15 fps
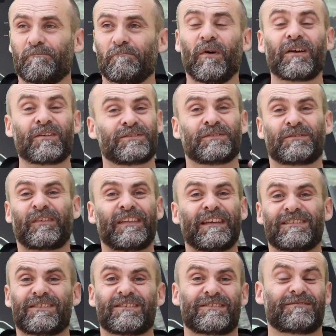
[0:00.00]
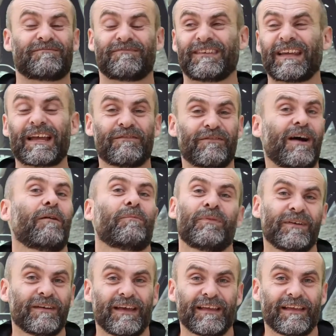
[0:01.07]
Microsoft, I think, just gave up.
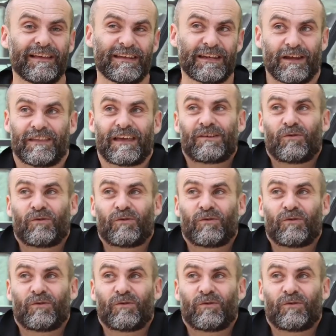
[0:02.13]
You know,